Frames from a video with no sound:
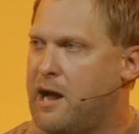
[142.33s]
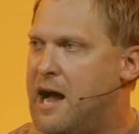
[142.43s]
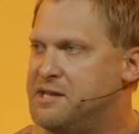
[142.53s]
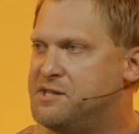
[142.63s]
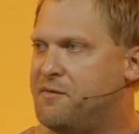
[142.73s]

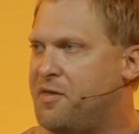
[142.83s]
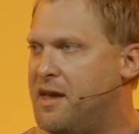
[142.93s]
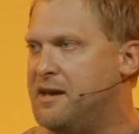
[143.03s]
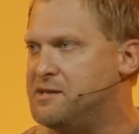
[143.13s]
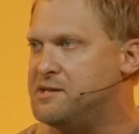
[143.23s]
kinds of
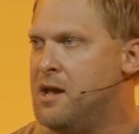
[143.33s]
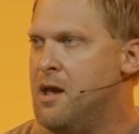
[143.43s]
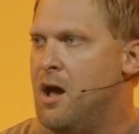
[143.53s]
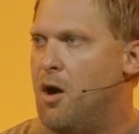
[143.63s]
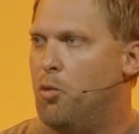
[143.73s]
things
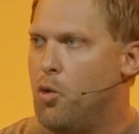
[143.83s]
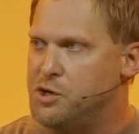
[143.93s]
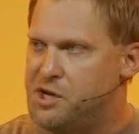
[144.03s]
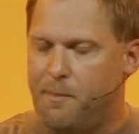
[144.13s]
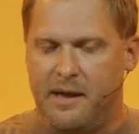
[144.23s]
a
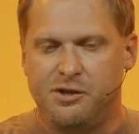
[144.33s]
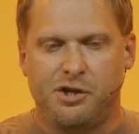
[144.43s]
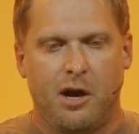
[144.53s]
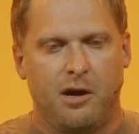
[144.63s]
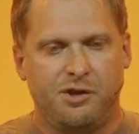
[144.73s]
worshiping
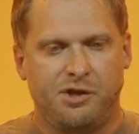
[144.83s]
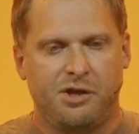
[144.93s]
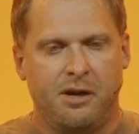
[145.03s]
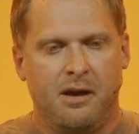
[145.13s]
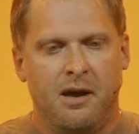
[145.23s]
church,